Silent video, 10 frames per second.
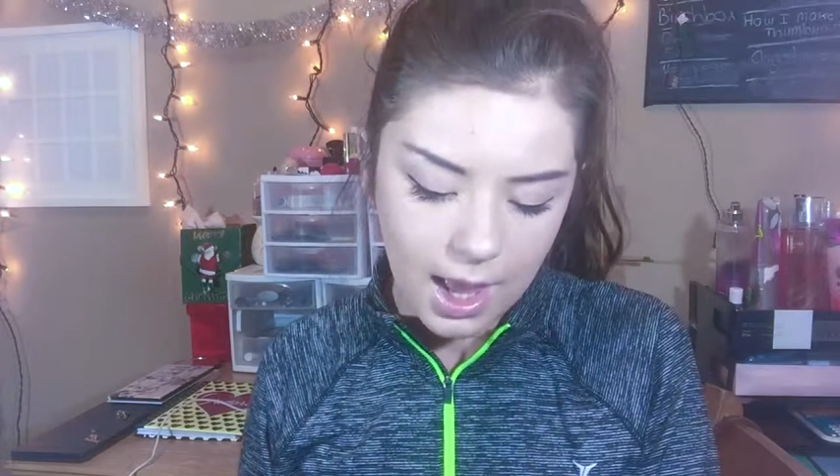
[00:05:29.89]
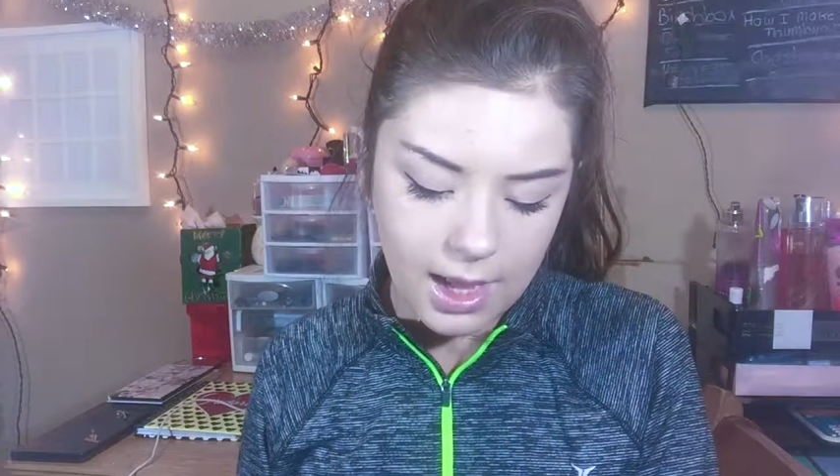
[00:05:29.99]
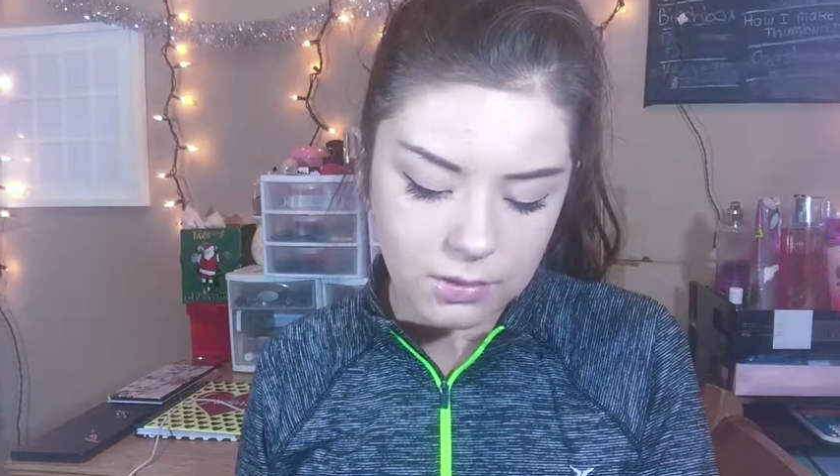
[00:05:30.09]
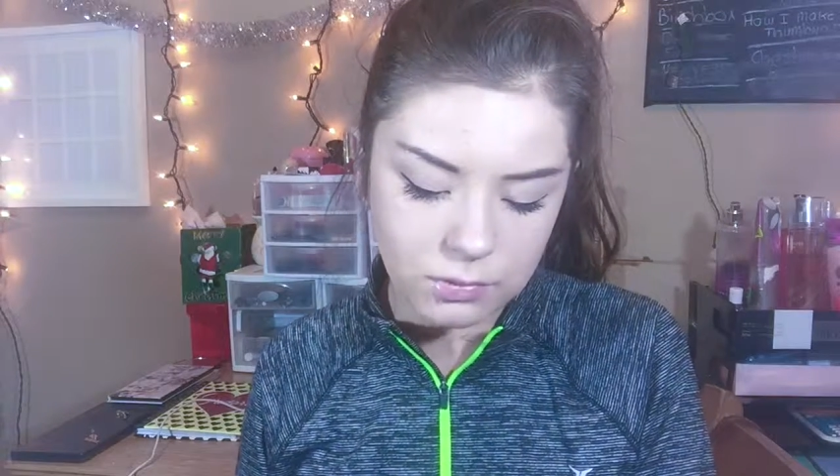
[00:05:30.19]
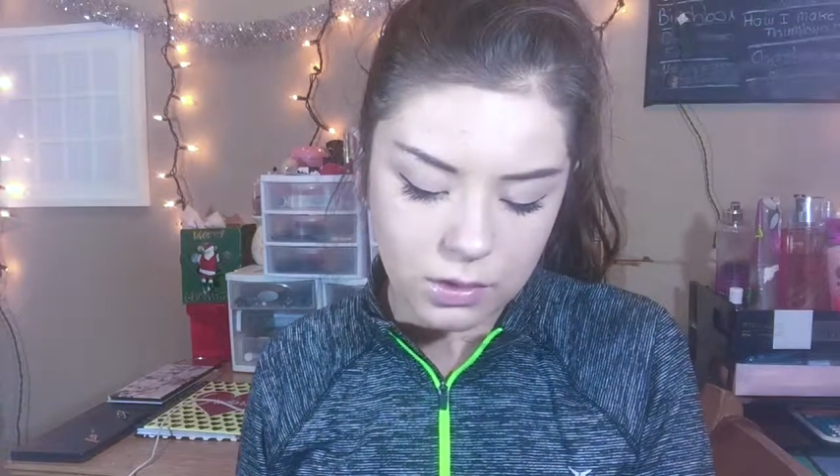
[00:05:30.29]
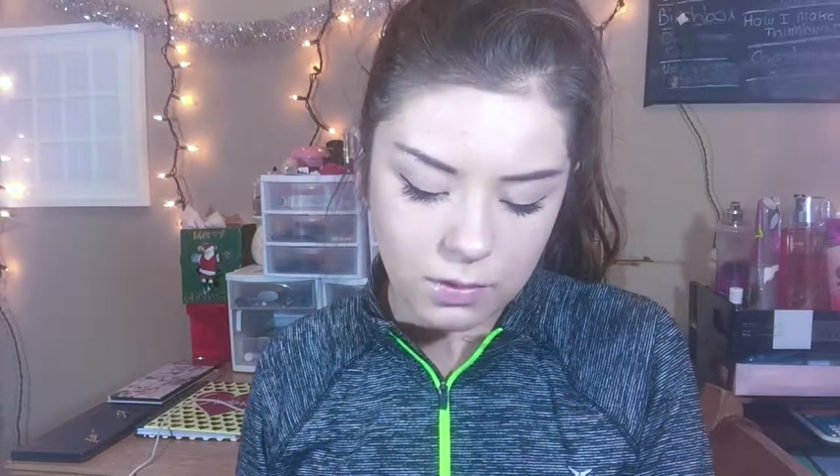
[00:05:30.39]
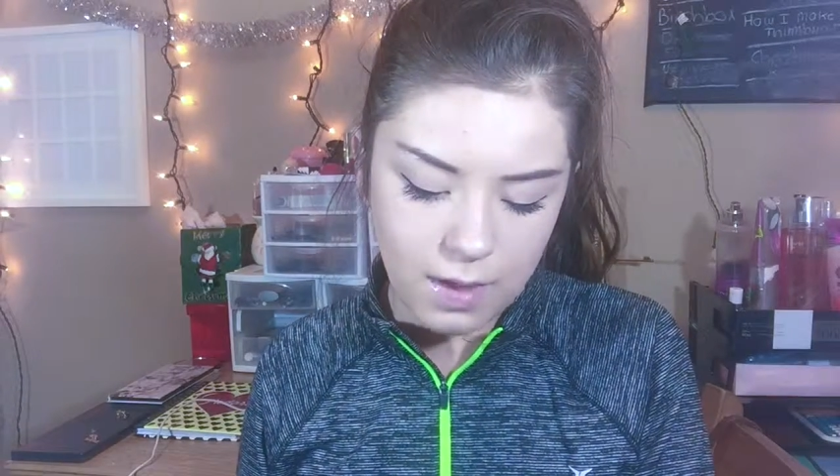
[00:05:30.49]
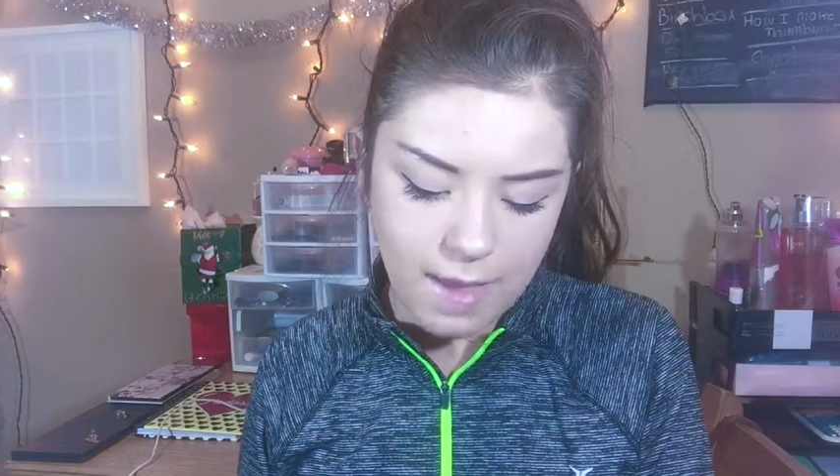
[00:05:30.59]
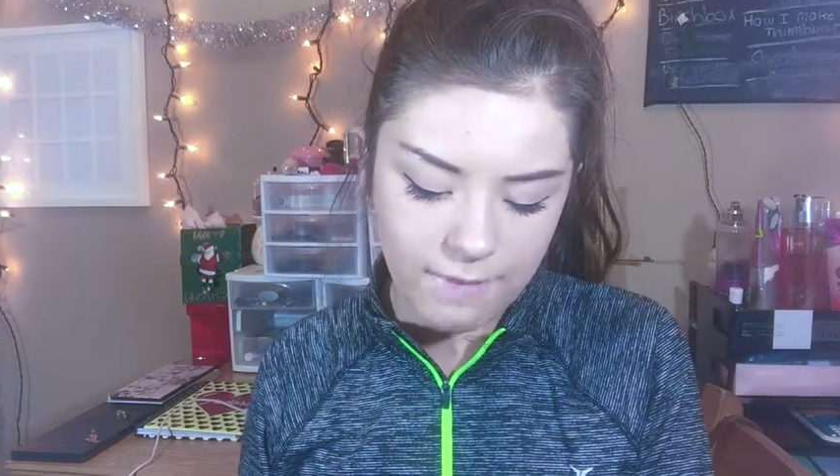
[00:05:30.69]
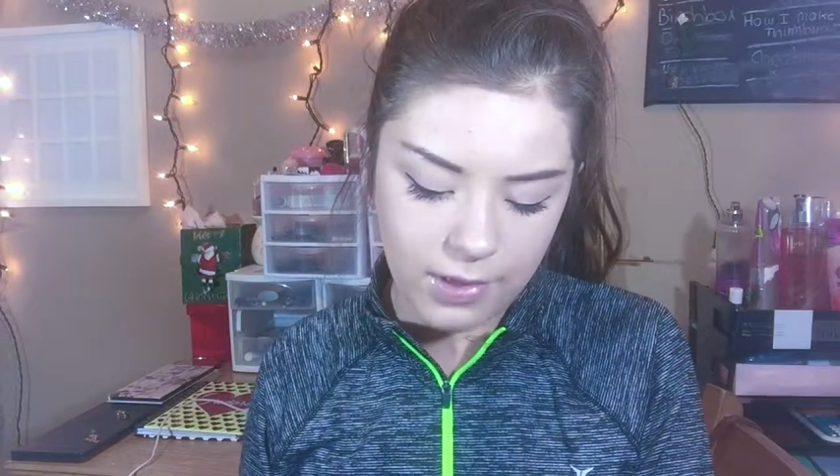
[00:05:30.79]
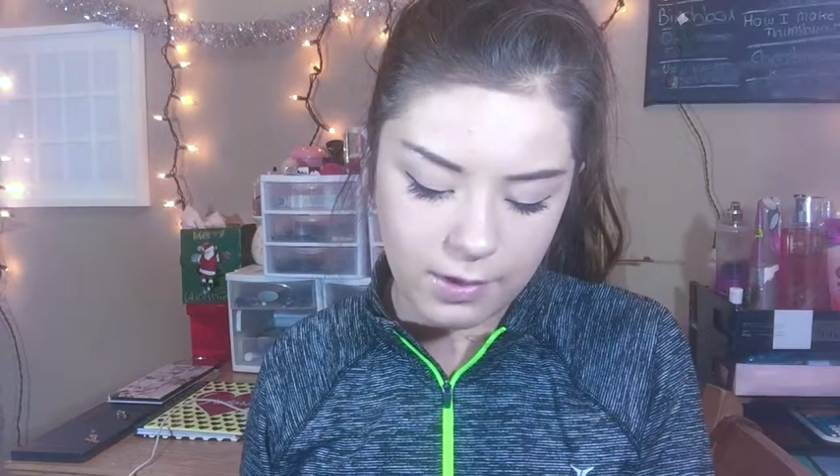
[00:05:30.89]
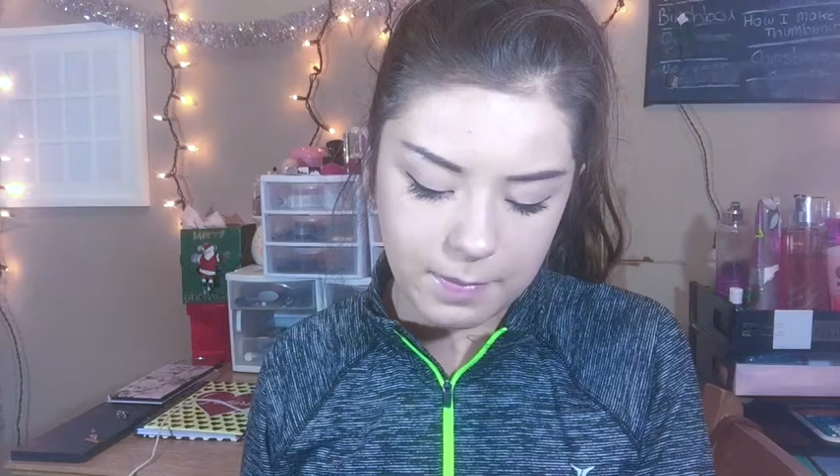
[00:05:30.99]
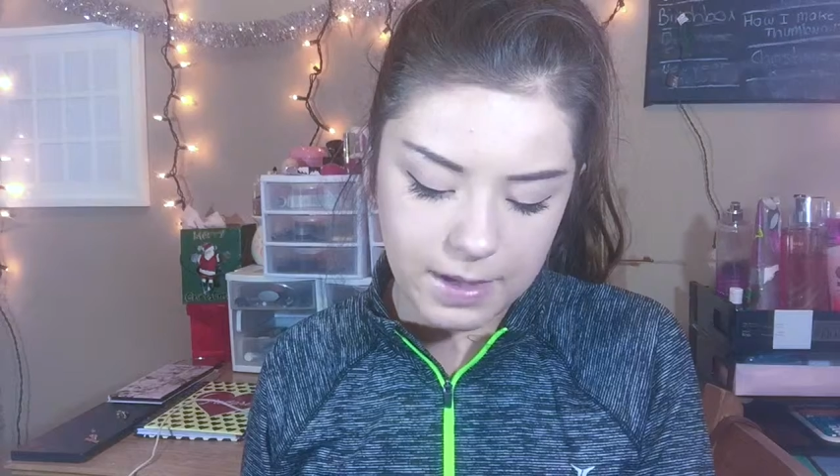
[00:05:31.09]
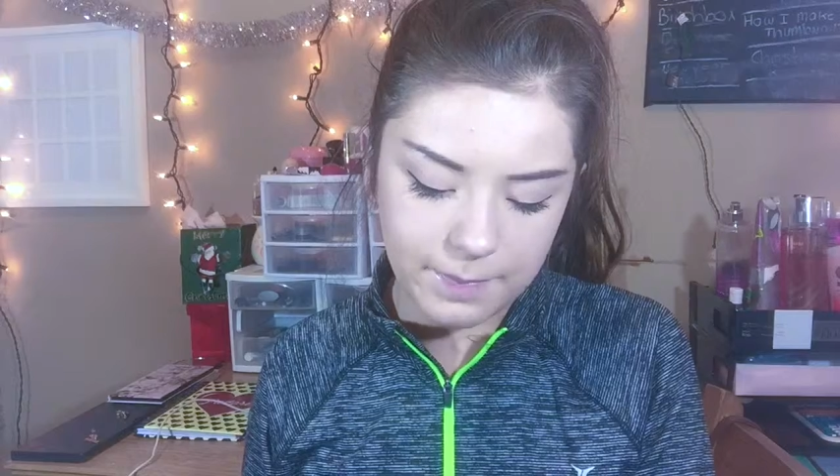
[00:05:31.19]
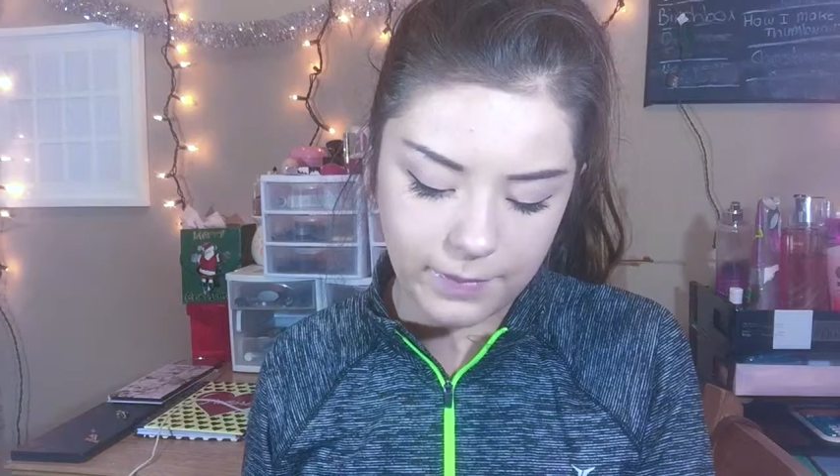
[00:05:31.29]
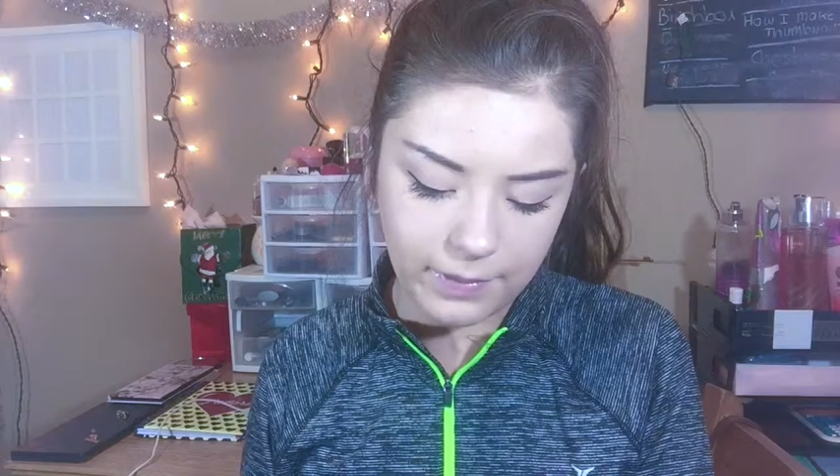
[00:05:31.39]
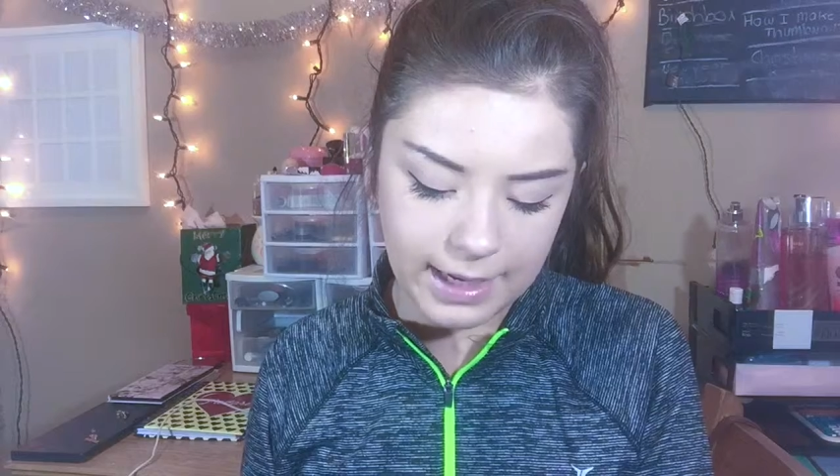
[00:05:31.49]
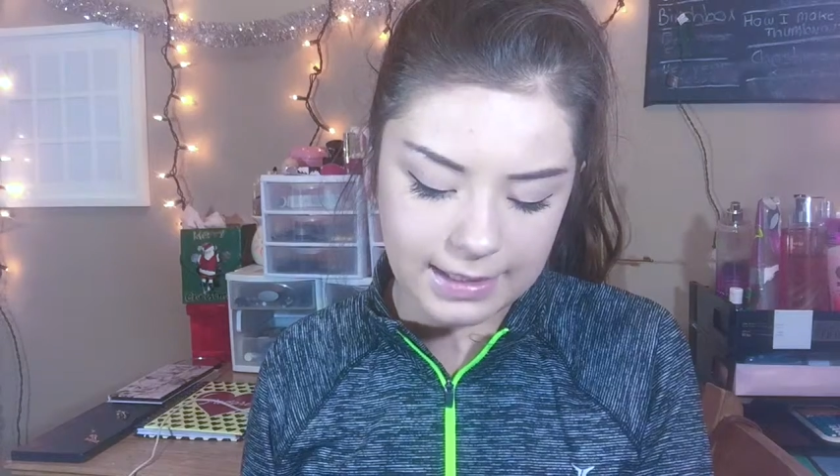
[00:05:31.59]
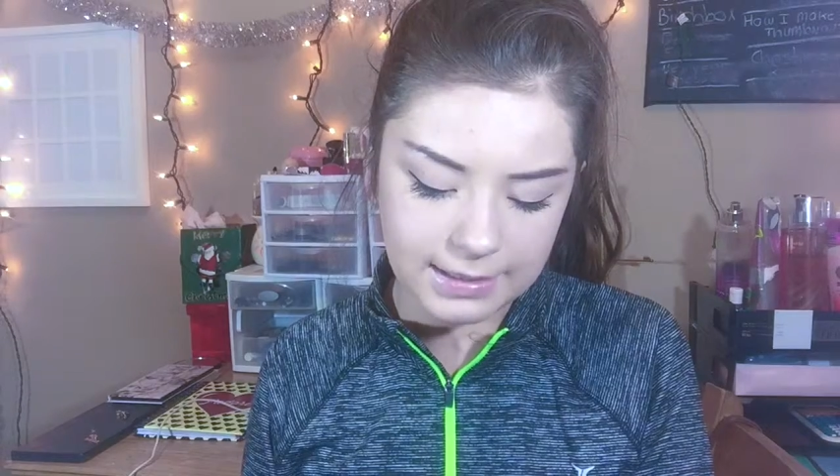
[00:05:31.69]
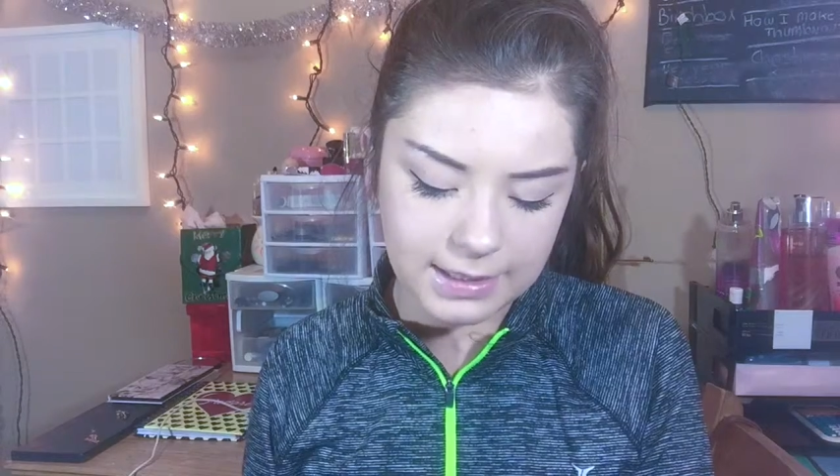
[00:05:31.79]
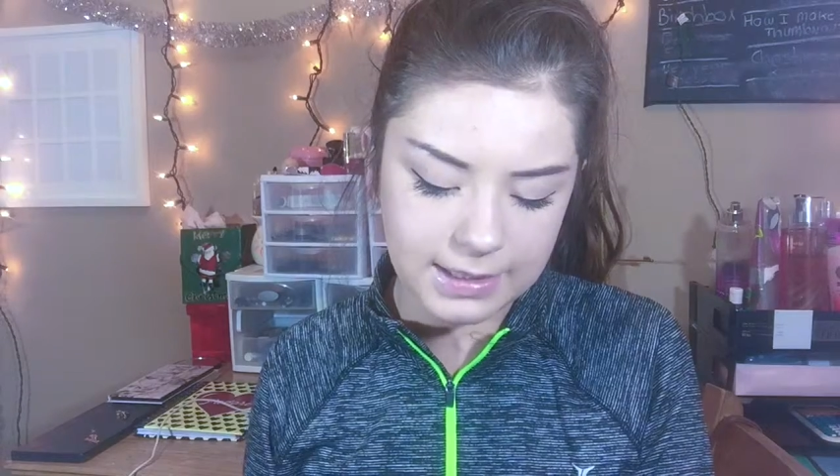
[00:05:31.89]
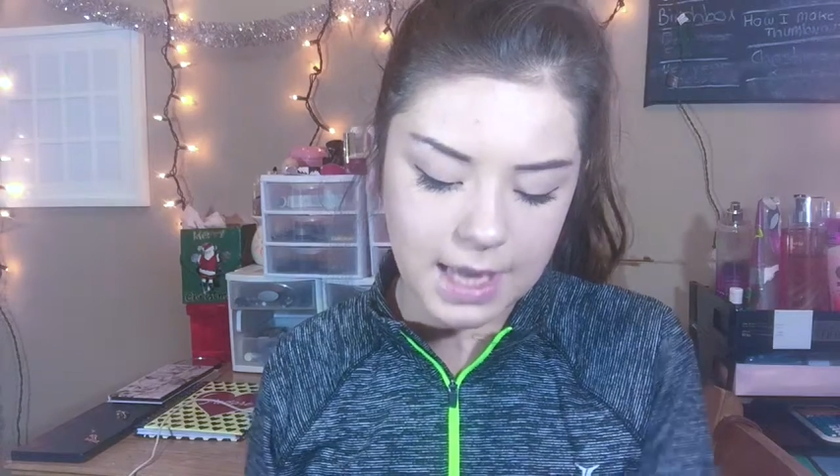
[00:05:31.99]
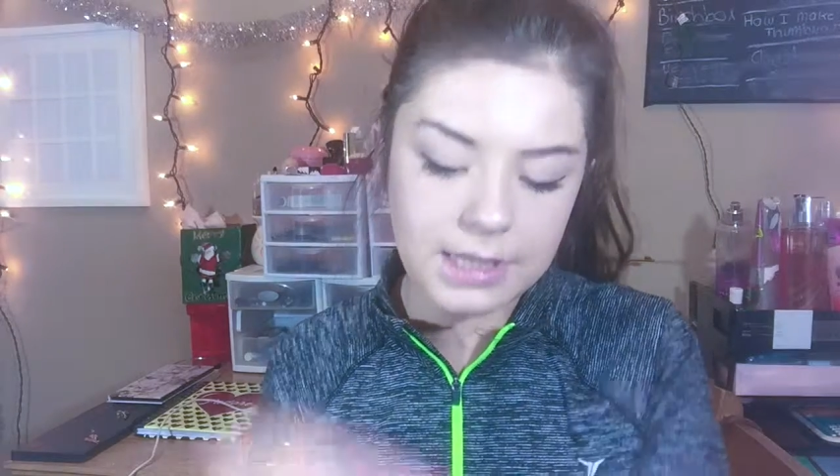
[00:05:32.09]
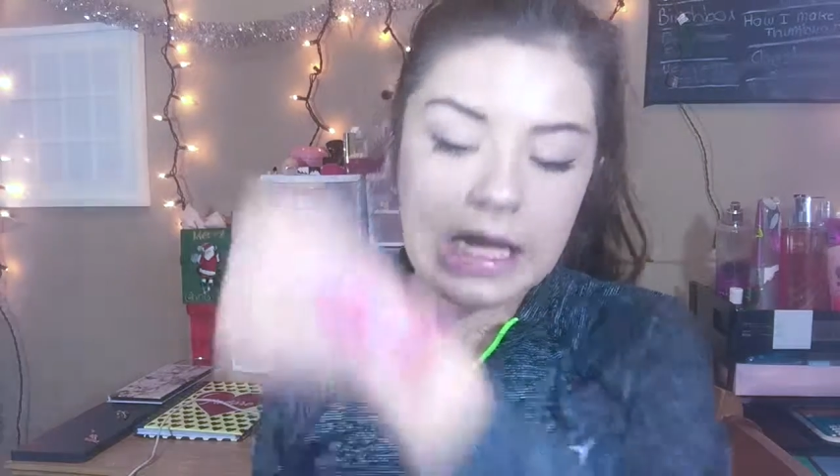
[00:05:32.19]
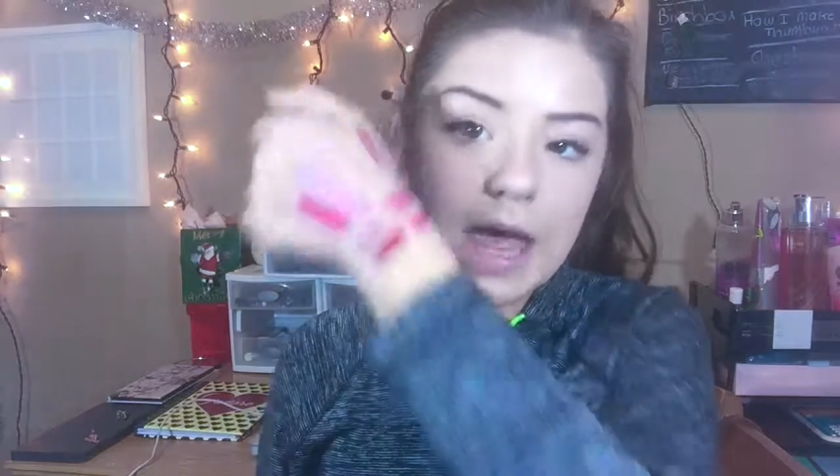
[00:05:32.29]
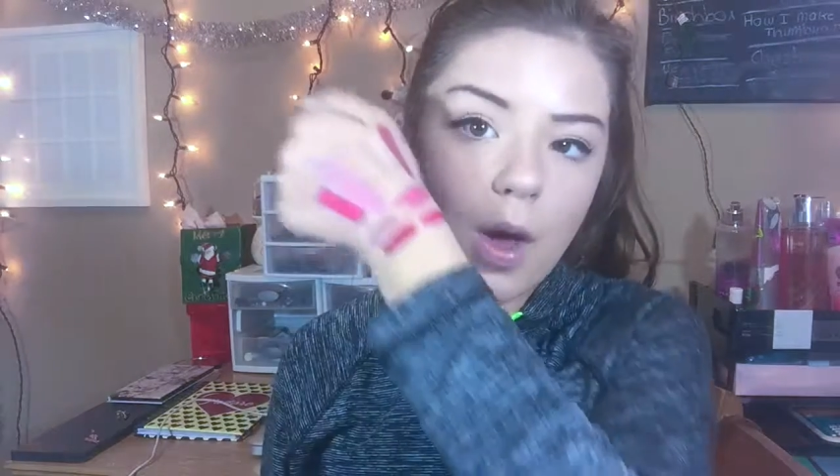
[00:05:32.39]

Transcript: I don't know if other people hate the scent.